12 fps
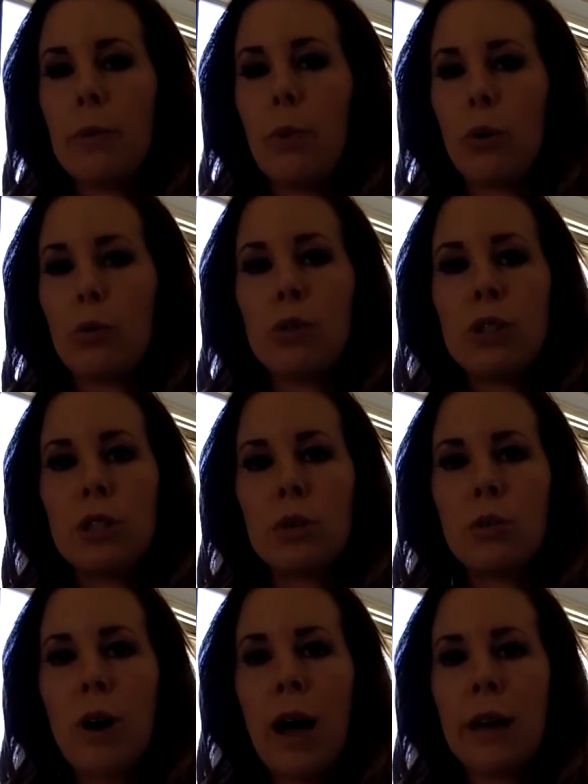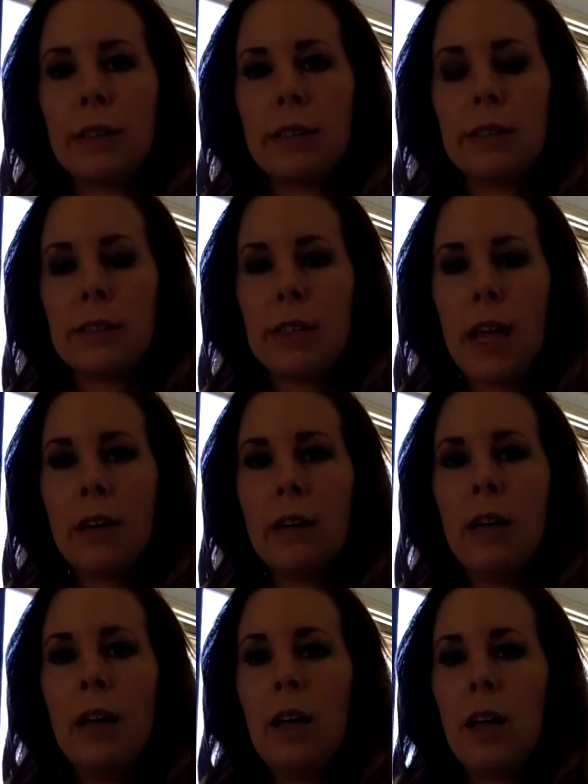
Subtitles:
bottle still undone